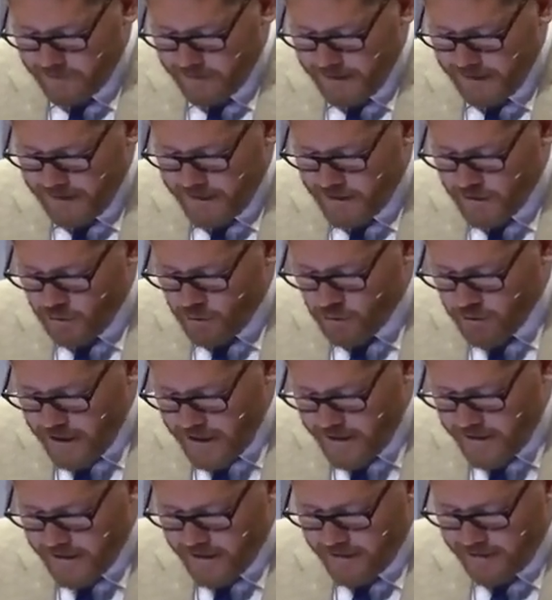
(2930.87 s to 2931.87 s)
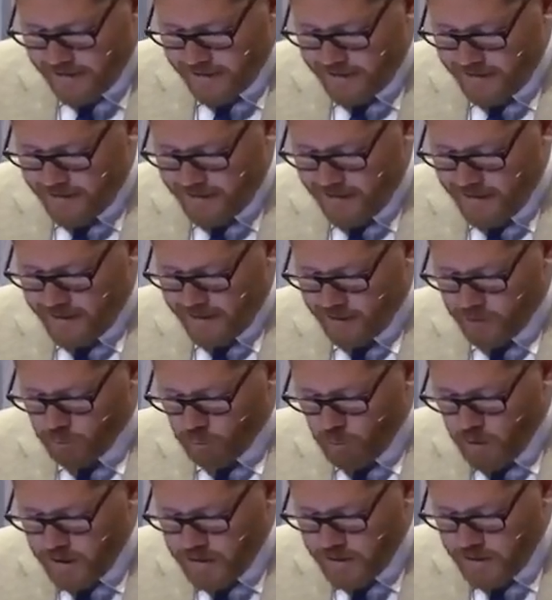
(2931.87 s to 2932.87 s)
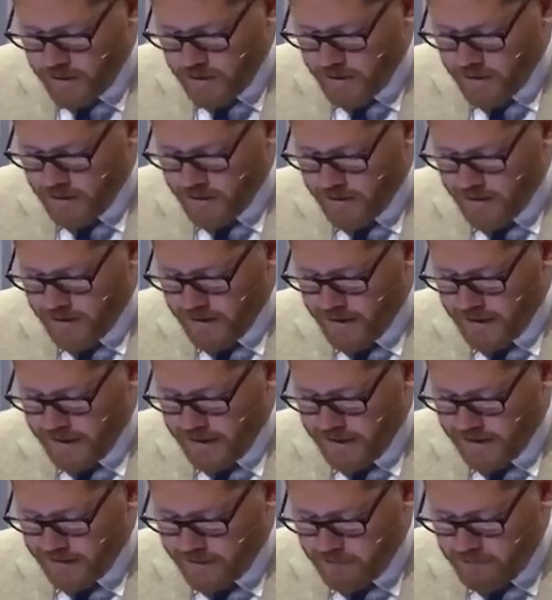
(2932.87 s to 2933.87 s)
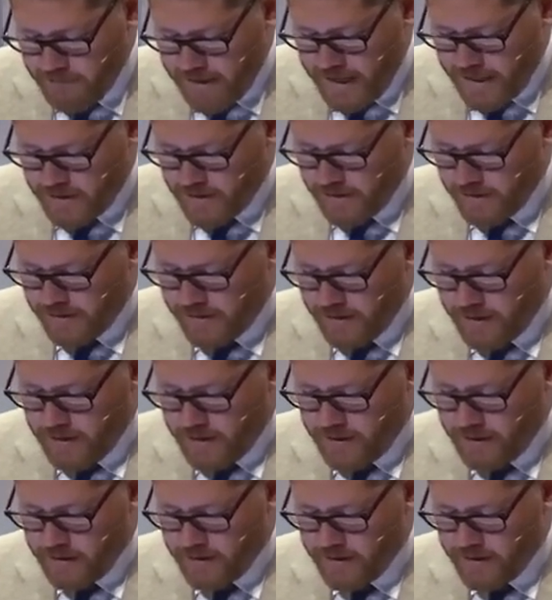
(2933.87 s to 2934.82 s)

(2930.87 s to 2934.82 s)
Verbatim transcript: in his greatness and his wonder and his majesty.